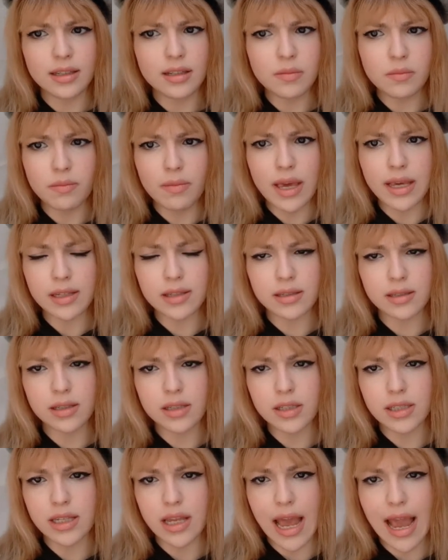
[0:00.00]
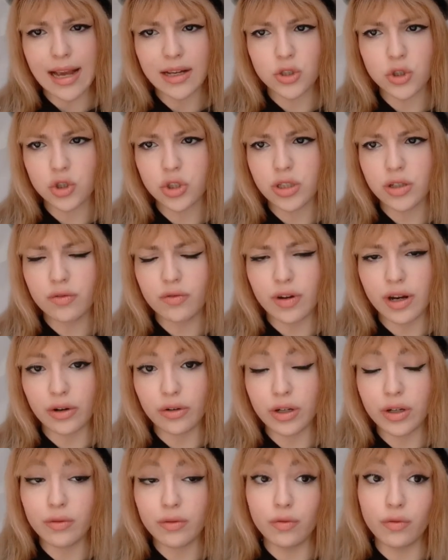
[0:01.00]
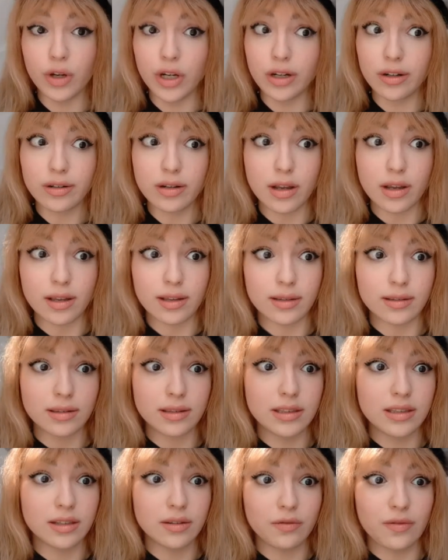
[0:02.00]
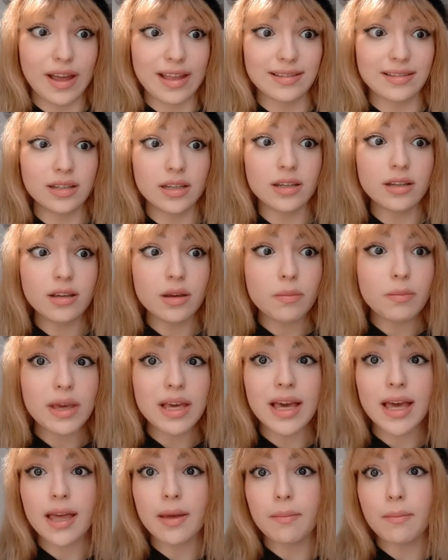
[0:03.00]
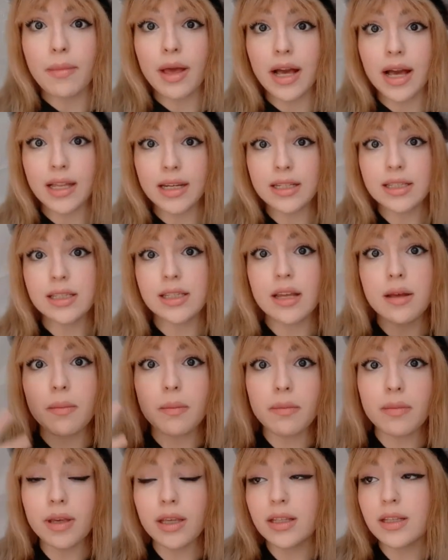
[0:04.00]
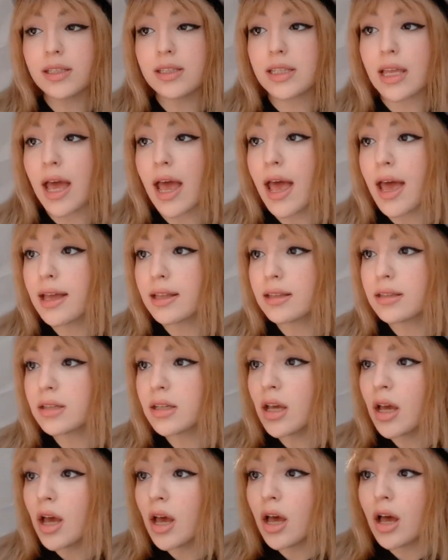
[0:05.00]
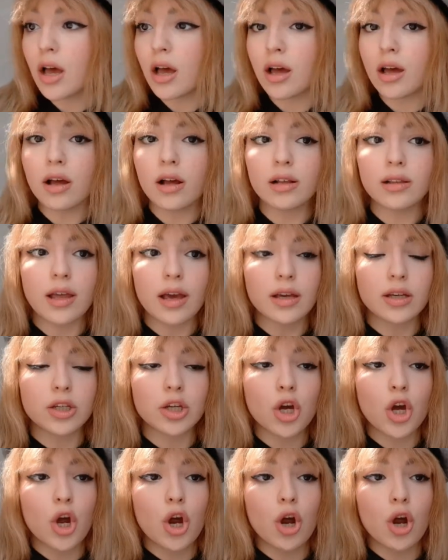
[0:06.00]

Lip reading: makes this actually very weird defending mechanism in his head, like